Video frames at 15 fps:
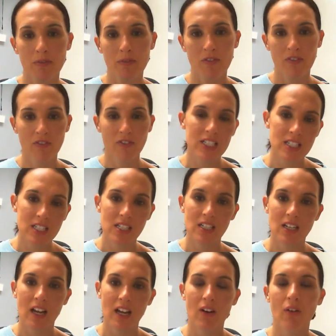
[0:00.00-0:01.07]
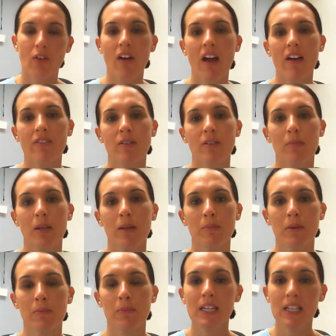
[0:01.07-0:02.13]
fixing an aircraft,
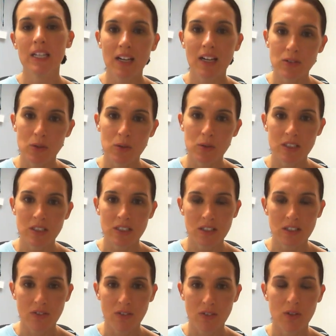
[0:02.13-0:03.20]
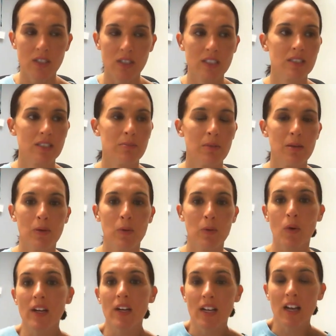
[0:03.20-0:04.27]
maybe being outdoors in the forest, maybe
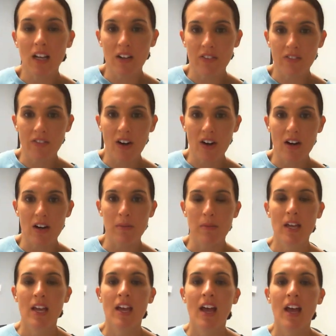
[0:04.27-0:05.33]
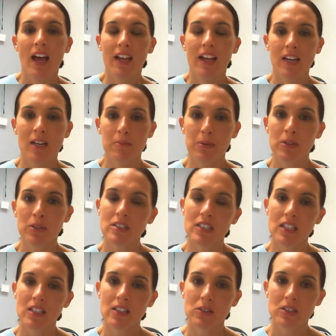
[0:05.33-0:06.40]
working on a farm. Again, it pulls
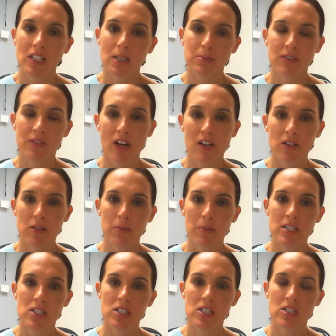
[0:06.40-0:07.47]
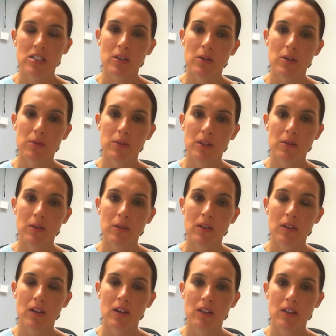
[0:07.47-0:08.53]
on those types of occupations that are
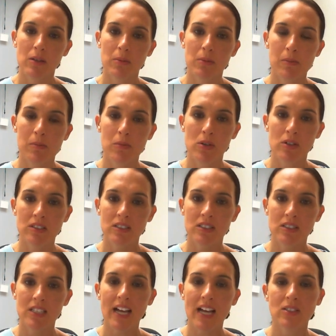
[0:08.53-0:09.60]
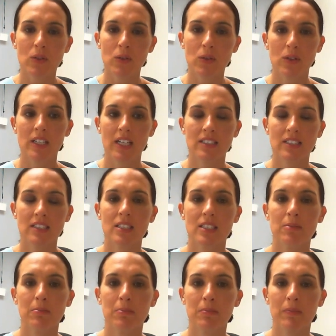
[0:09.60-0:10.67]
really a little bit more
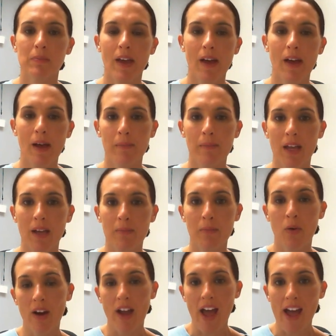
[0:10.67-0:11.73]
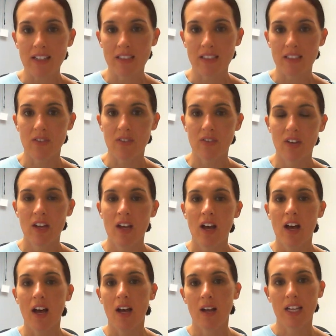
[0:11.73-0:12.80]
task-oriented and more active
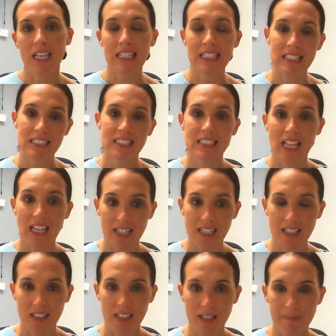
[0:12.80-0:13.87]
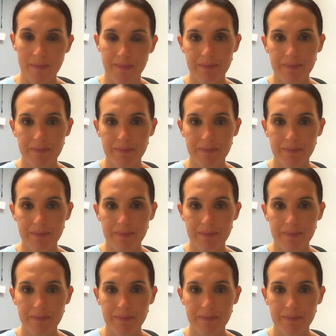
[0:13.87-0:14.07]
kinesthetically.